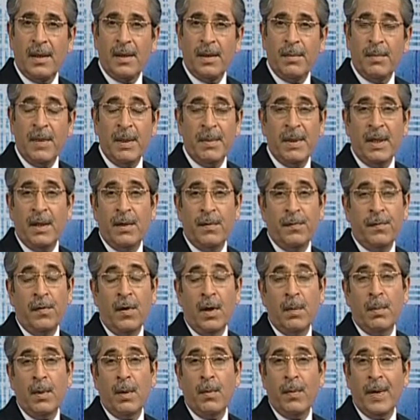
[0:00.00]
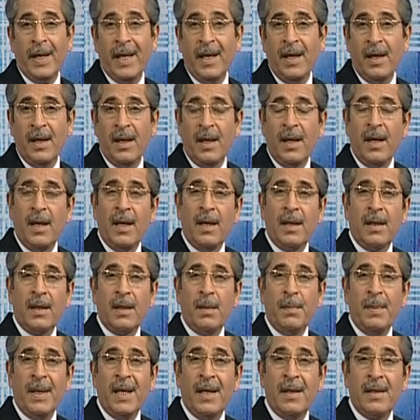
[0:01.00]
Maybe in a formal way
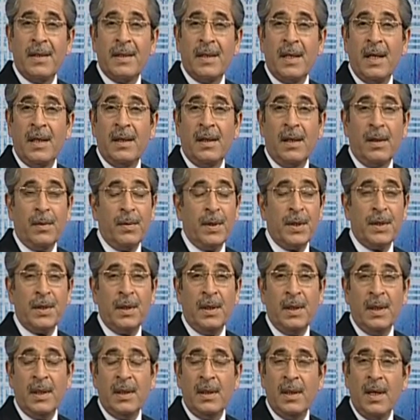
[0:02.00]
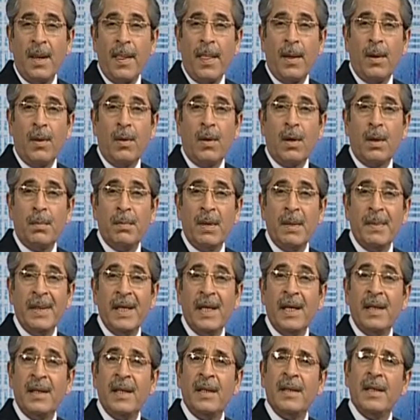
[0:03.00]
by designing a questionnaire or
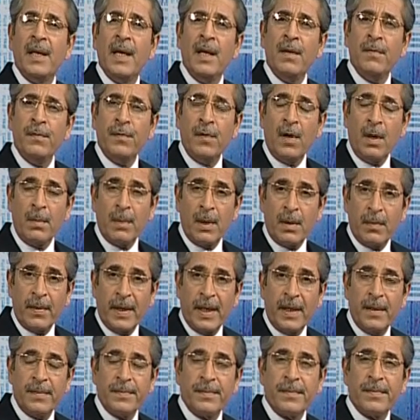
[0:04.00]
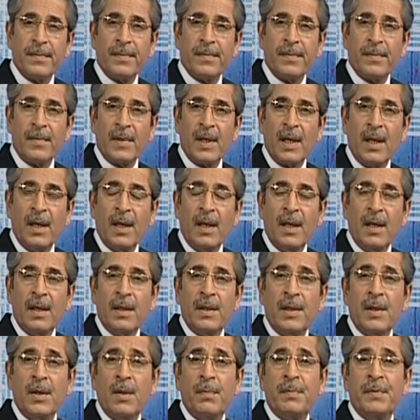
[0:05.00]
maybe in an informal way.
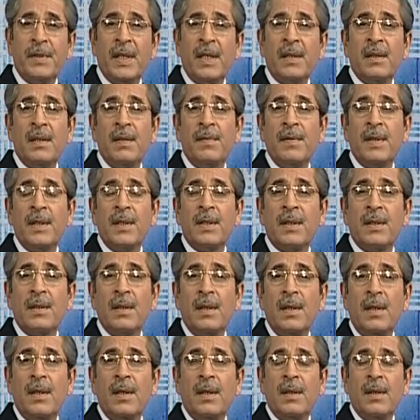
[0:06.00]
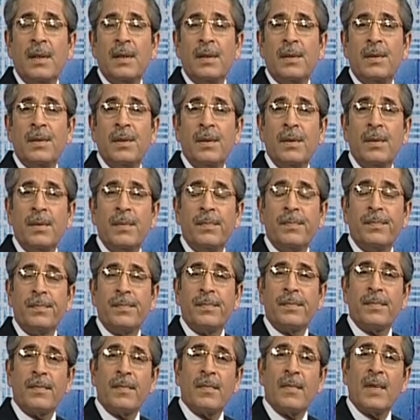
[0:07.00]
The objective is to
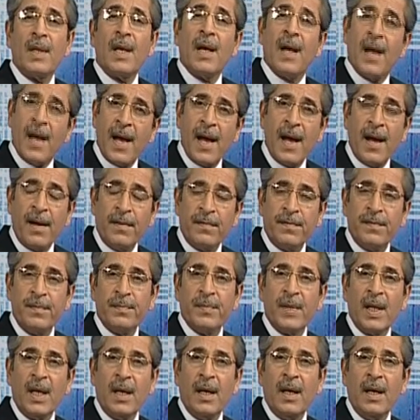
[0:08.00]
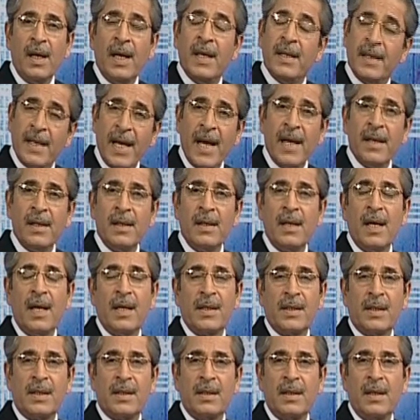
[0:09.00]
have, in any
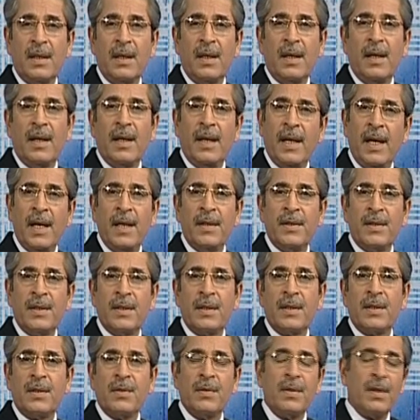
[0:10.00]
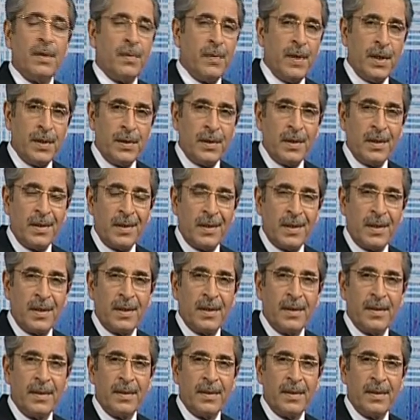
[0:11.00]
case, answers to the questions.